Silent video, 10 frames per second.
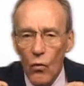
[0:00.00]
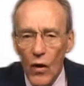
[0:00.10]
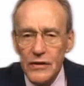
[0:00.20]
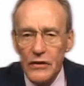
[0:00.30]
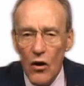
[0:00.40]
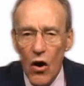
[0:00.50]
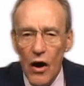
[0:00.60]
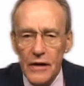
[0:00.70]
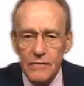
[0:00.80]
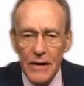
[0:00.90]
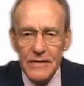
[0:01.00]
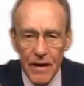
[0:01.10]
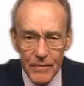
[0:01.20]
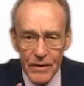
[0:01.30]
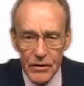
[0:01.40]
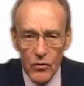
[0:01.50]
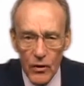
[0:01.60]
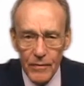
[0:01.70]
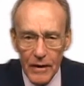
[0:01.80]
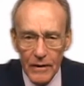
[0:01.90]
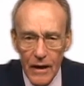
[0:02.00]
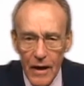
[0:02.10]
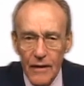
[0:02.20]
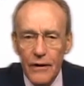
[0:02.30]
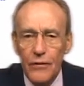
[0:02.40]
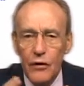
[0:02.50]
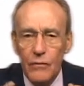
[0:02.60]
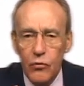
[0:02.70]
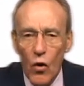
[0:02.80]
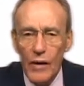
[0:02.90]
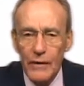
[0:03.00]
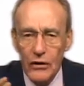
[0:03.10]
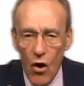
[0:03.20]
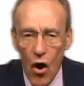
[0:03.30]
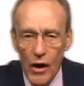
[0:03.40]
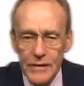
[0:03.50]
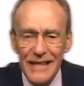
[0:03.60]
wasn't caused by some disagreement that their employment caused.